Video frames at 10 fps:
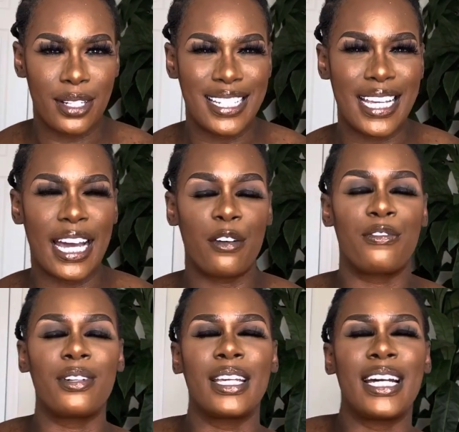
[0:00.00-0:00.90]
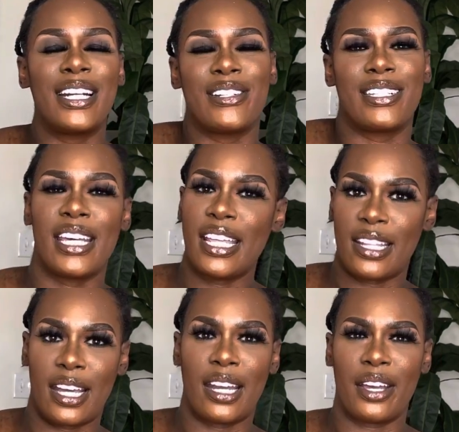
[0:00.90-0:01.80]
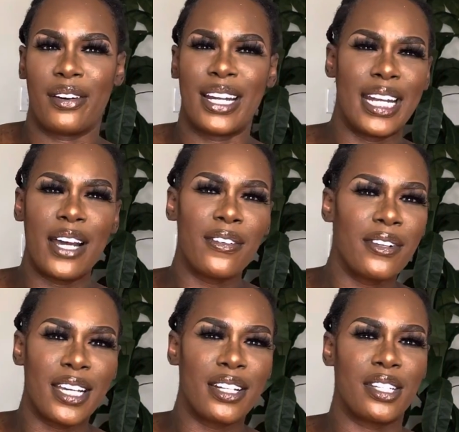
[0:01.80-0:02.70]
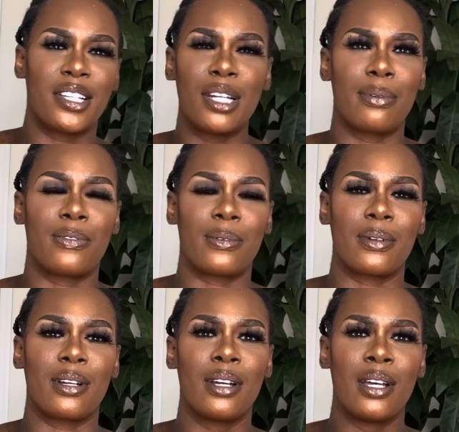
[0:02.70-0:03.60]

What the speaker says: It's like I fully understand that now. And I never really understood it before.